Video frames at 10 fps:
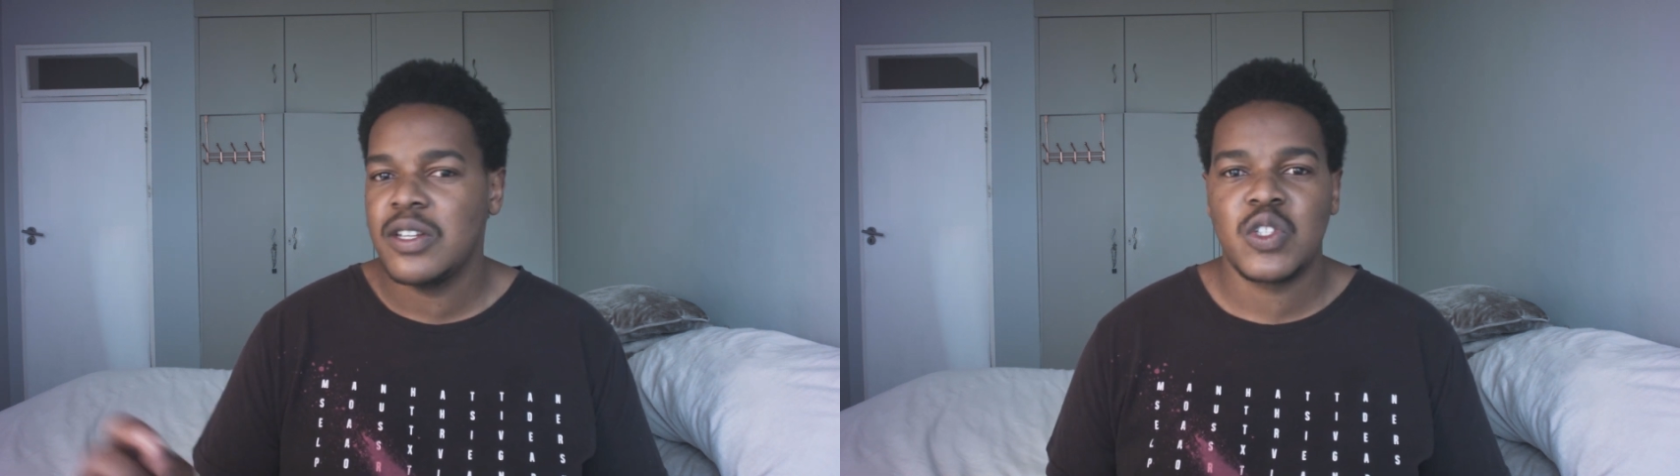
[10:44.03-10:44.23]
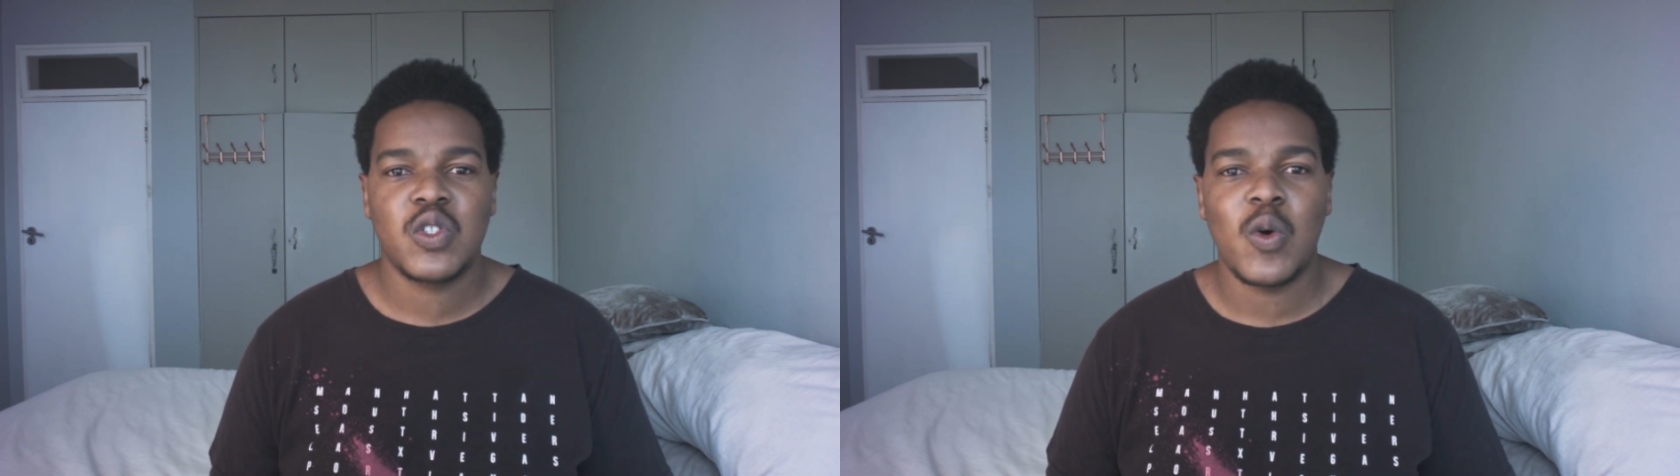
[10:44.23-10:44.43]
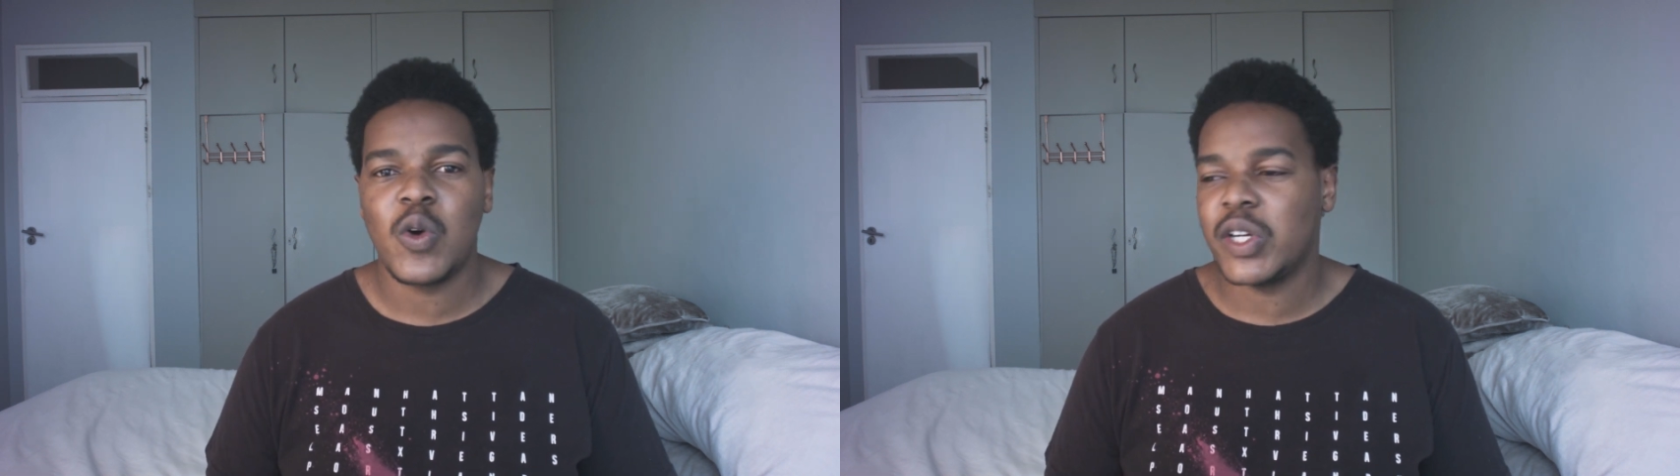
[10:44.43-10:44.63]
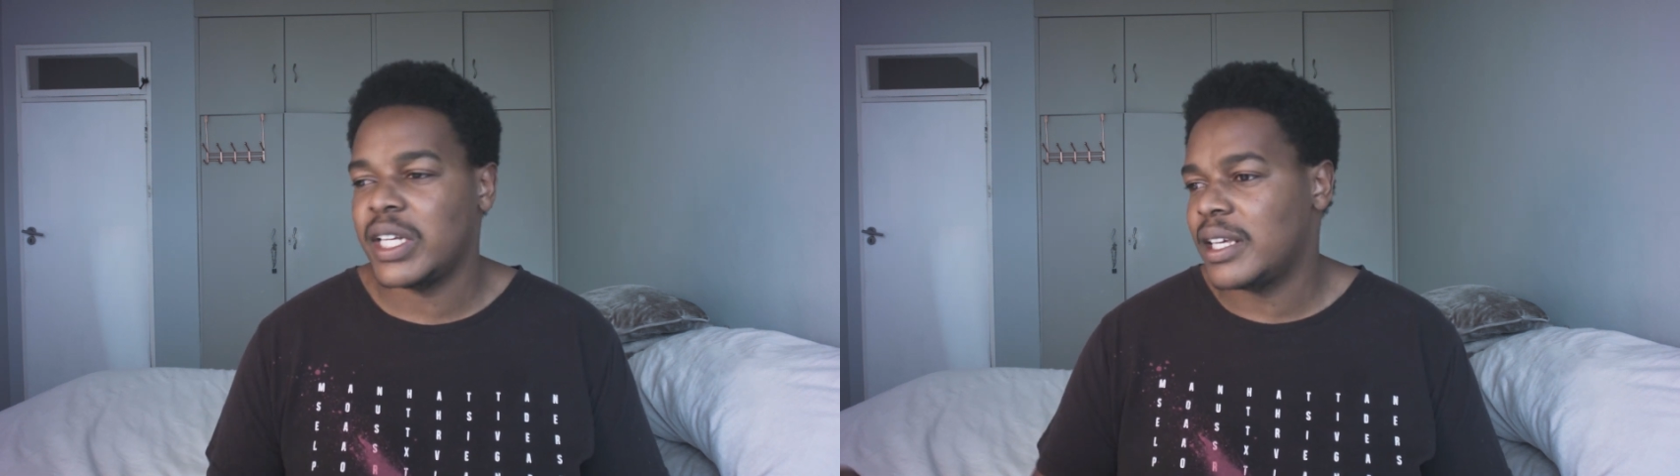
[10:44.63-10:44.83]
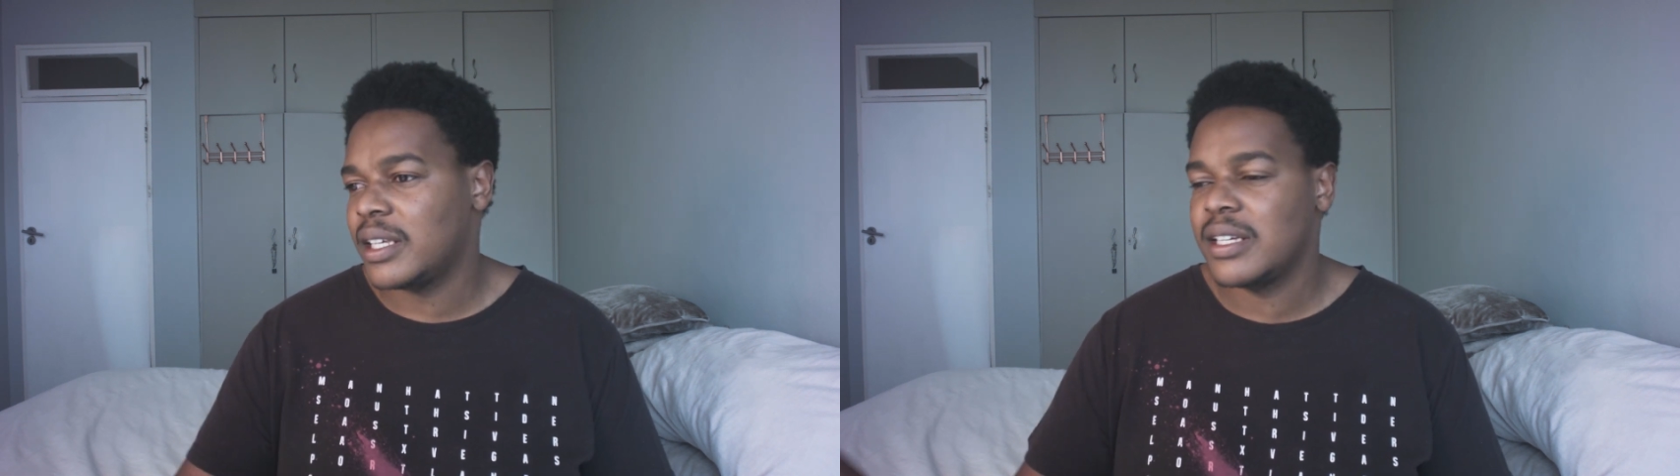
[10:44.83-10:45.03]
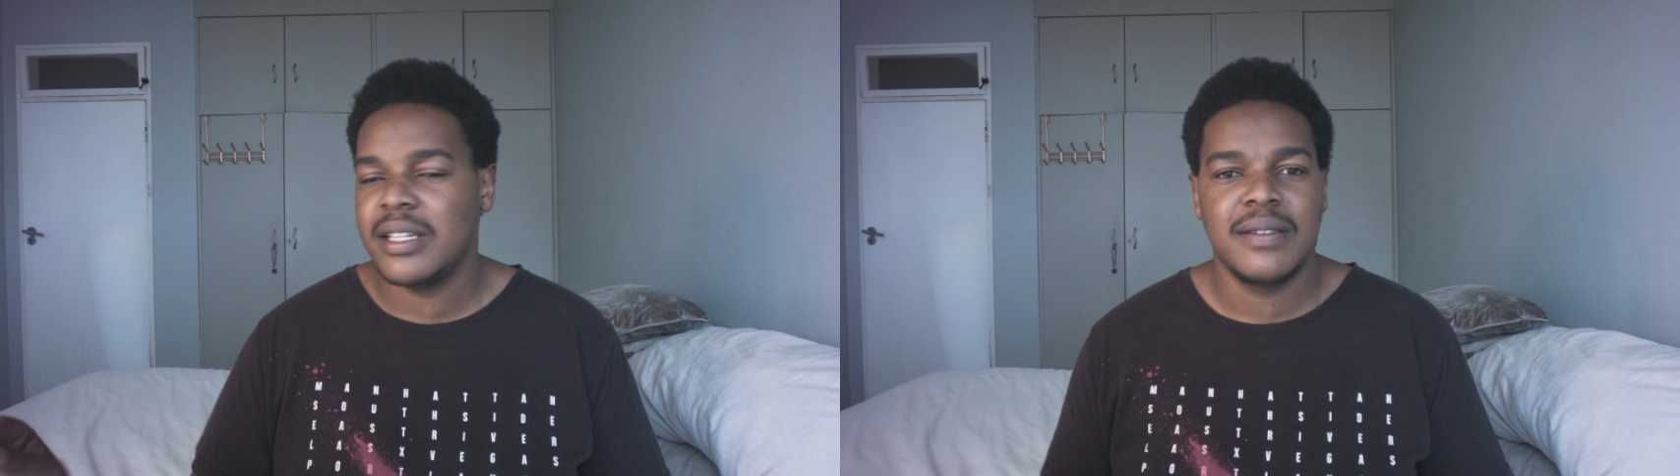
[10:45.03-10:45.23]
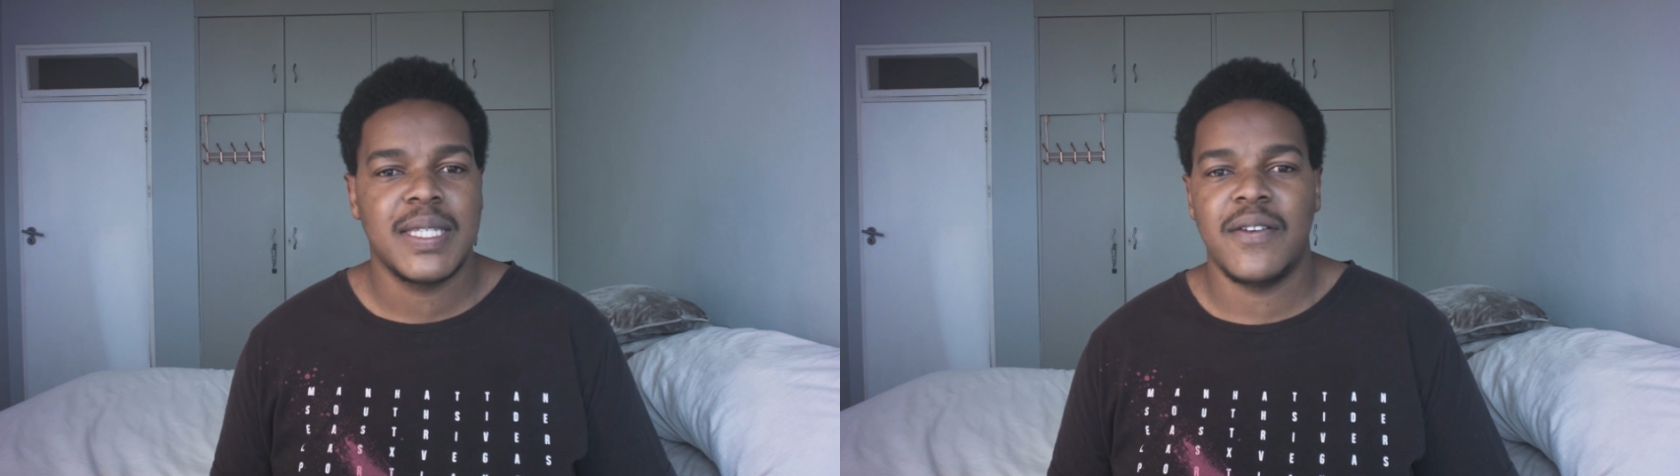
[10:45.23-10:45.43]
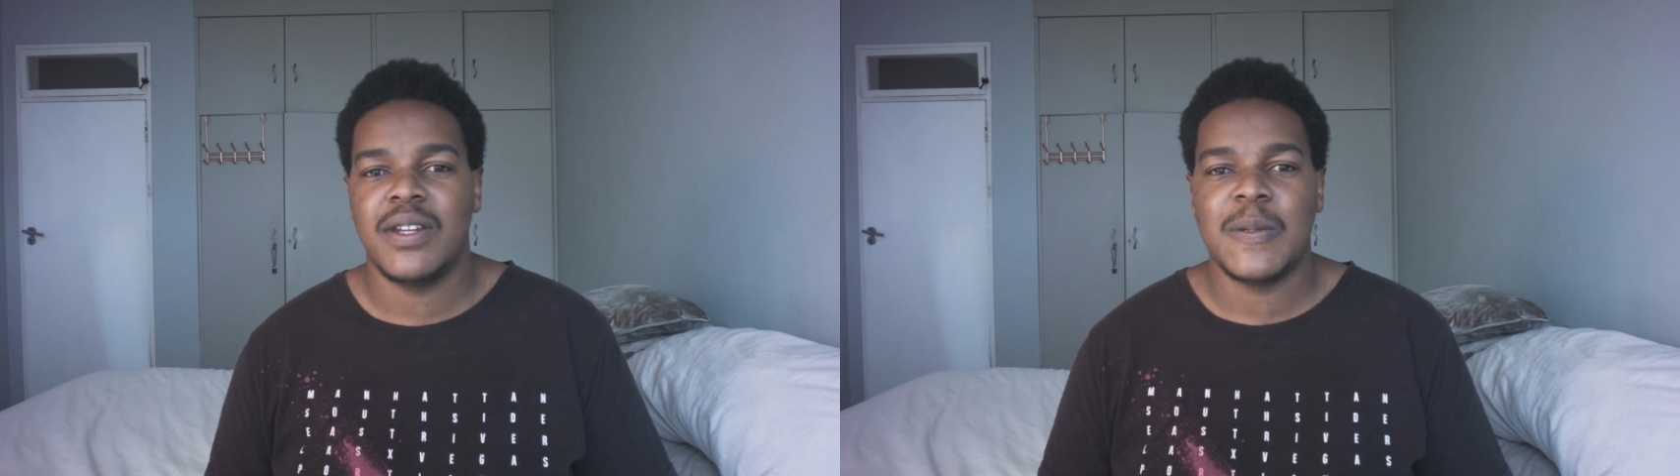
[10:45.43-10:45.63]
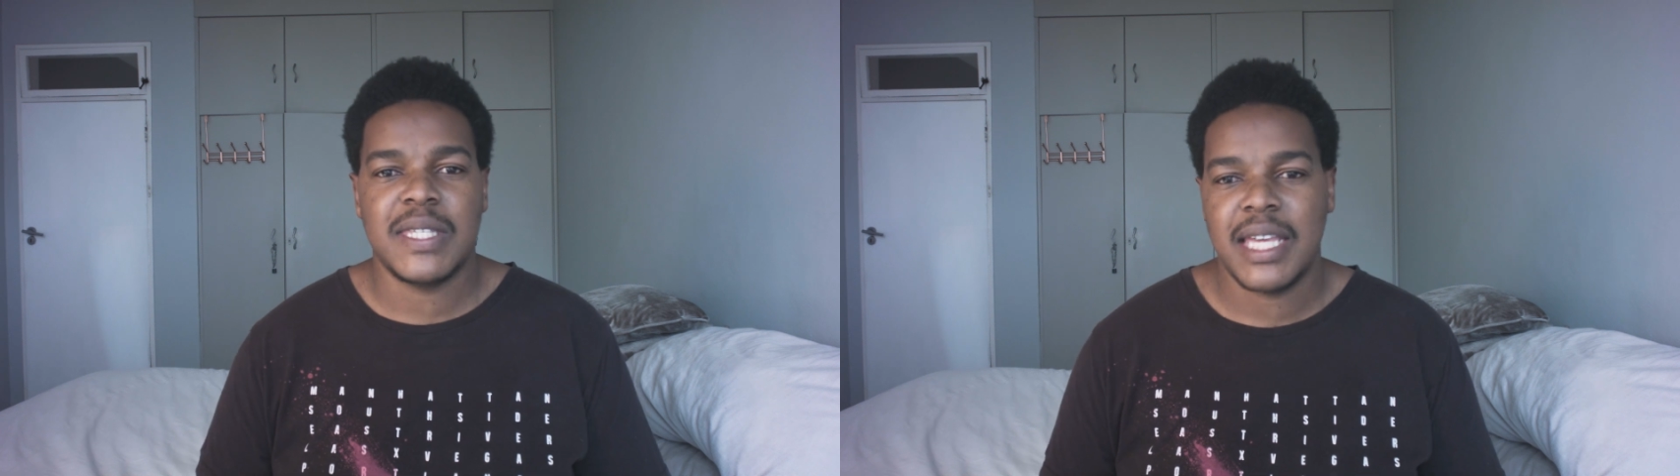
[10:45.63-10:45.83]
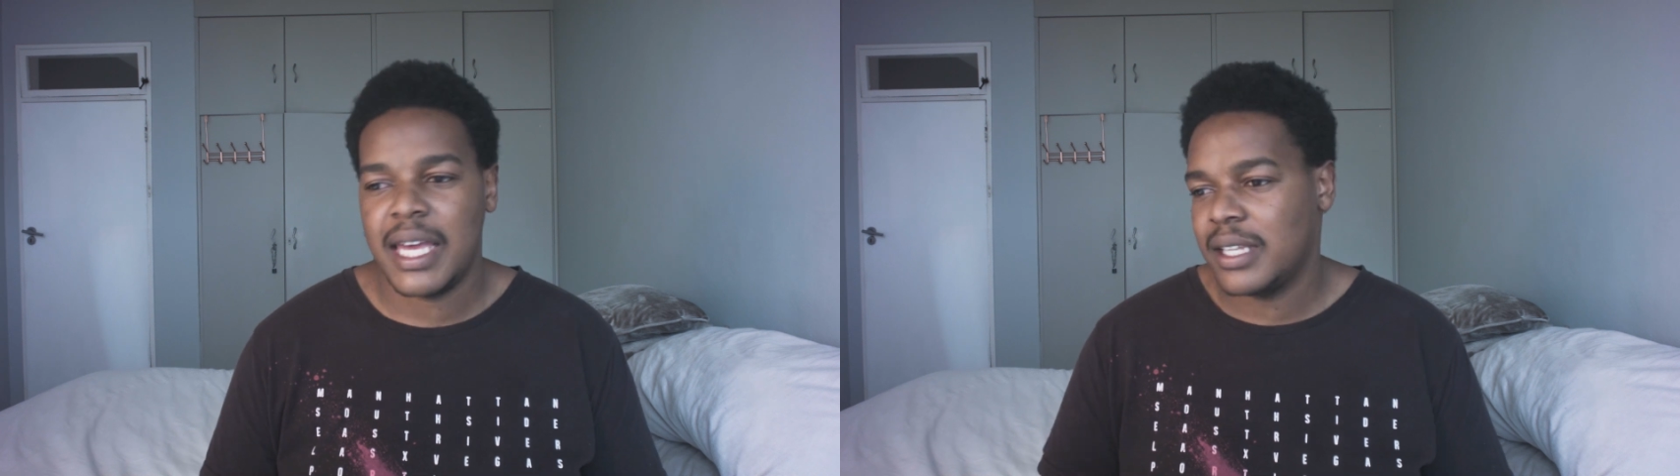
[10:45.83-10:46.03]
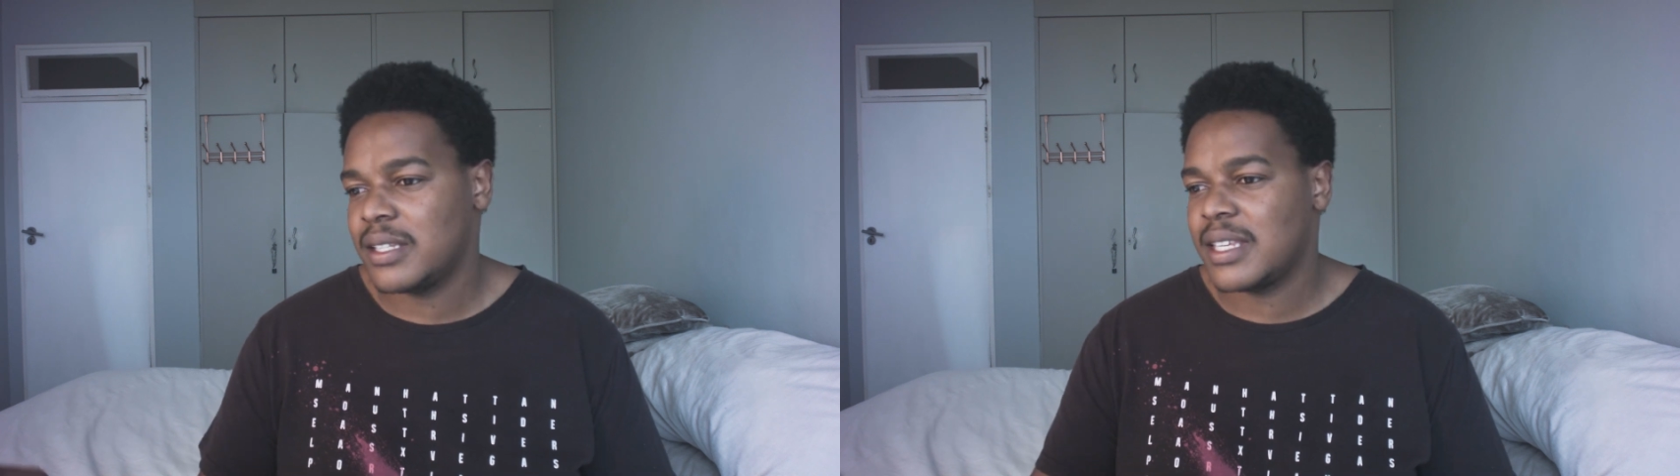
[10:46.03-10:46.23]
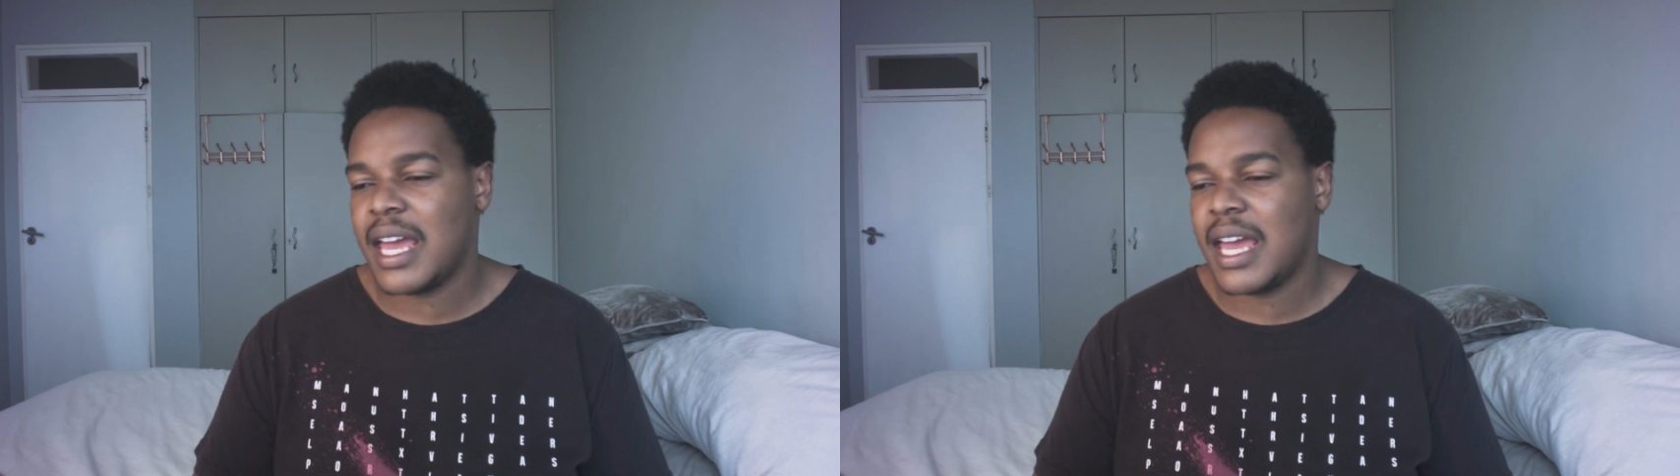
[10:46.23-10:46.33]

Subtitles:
story 70%,